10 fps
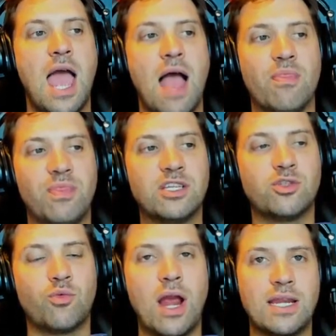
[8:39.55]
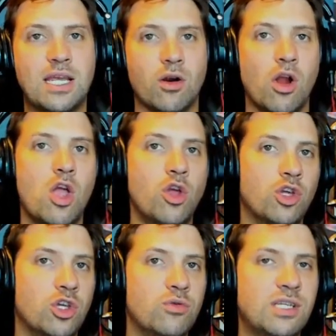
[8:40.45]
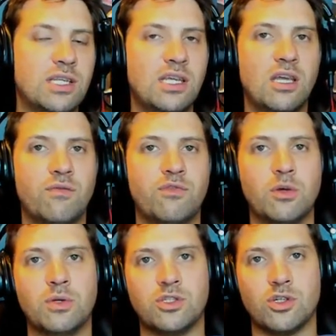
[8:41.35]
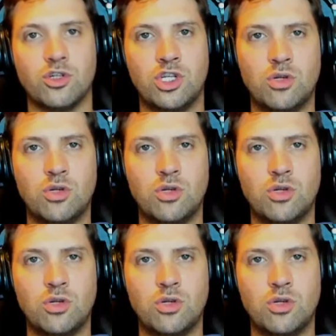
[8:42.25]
And this right here, using the influencers,